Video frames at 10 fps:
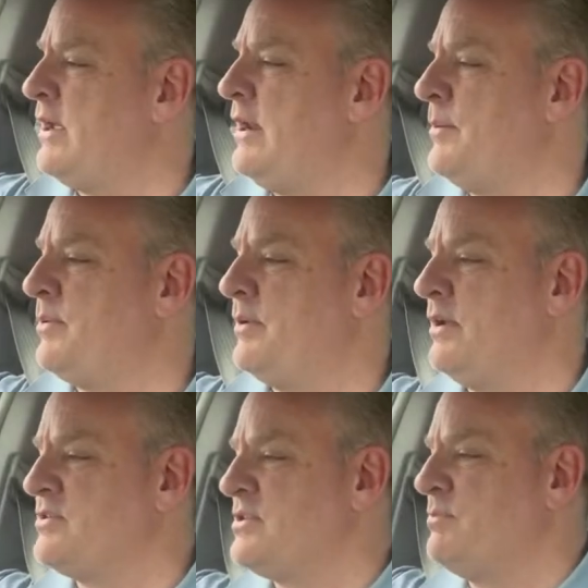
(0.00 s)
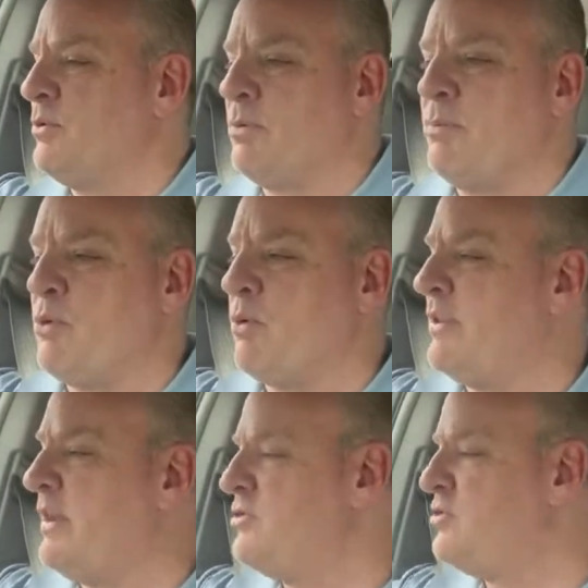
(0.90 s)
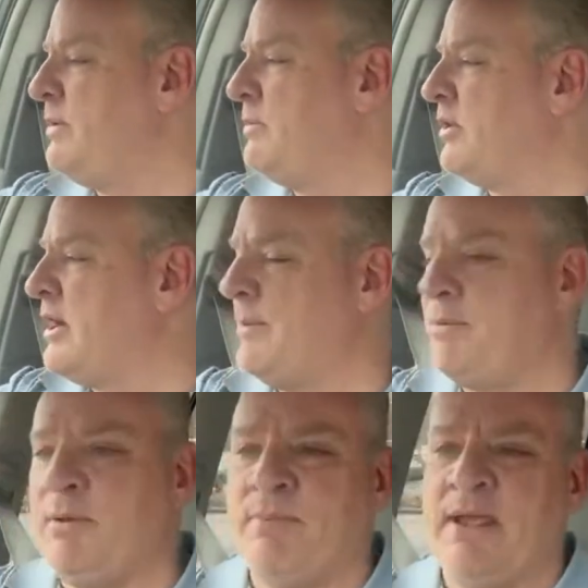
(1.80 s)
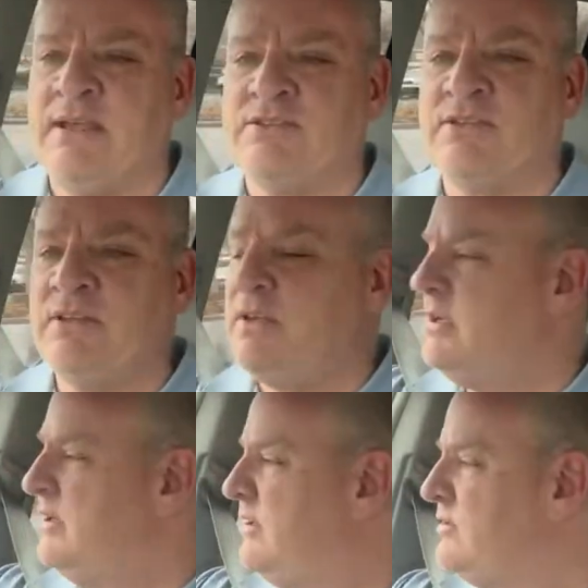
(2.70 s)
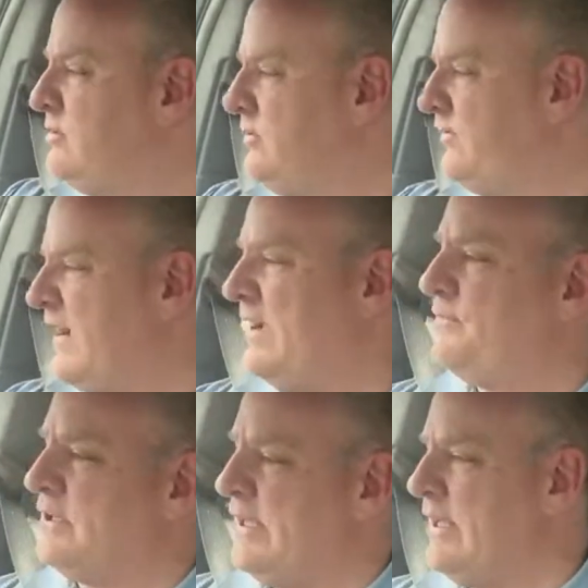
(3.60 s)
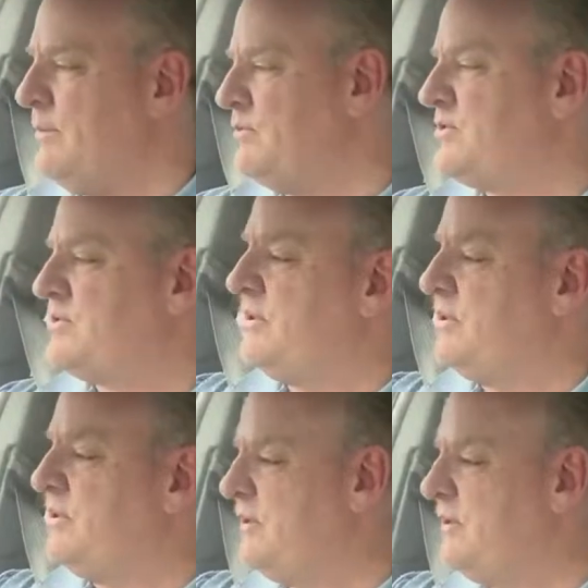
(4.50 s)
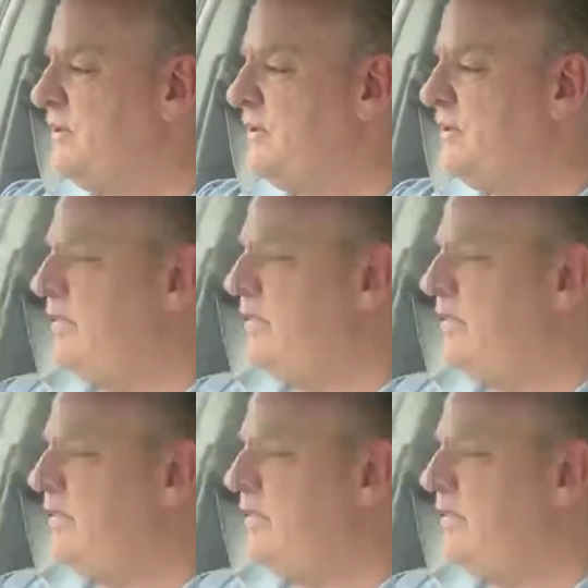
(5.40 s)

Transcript: up a simple report that I should be able to copy and paste to 5 claims,